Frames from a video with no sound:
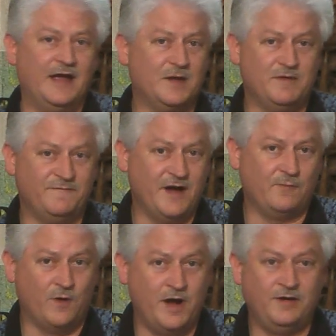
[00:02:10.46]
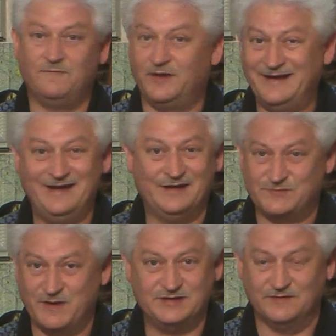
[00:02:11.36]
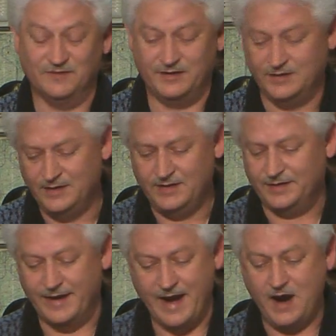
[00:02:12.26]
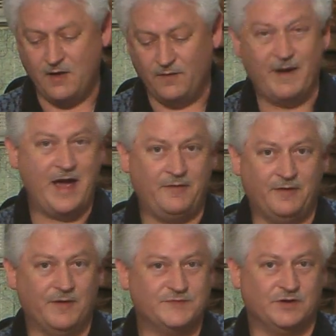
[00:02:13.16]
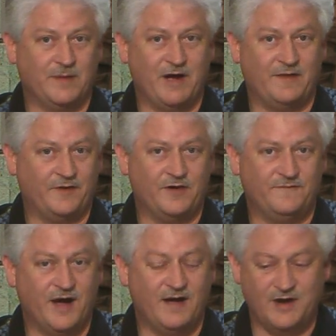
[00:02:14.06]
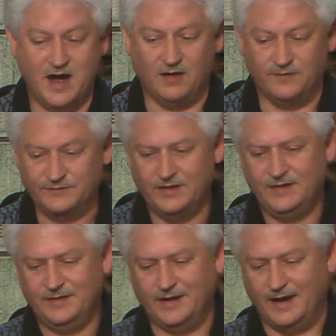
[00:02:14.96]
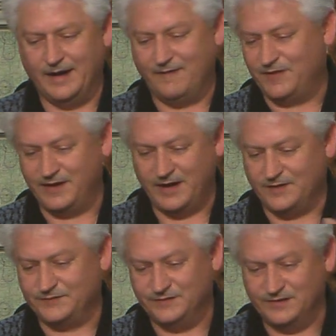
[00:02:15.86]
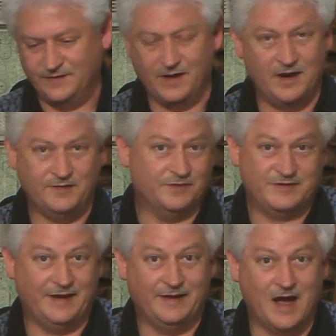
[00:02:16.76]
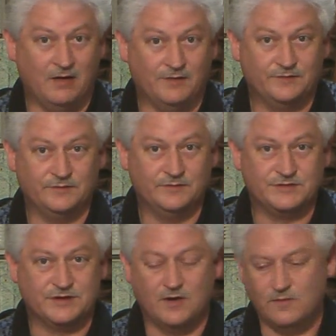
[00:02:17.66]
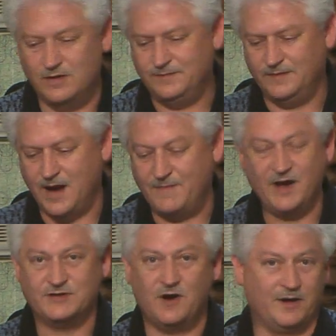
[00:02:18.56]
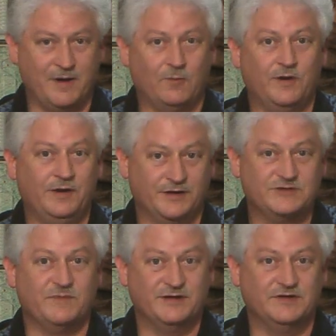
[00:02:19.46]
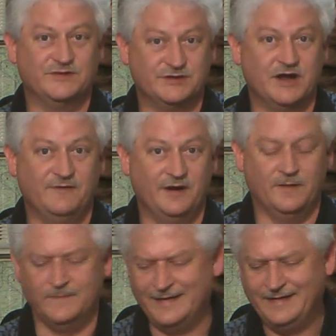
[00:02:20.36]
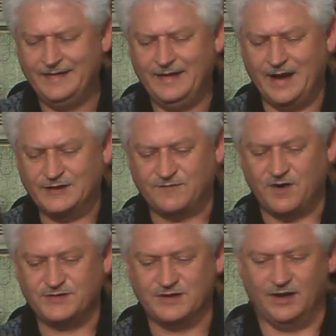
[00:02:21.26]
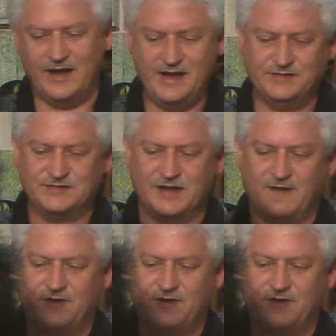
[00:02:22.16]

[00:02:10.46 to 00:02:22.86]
and can be found relatively inexpensively. Now, the battery grip's only about $35. Everything else is in the under $10. So I'm not talking about real expensive stuff here. As far as the lens that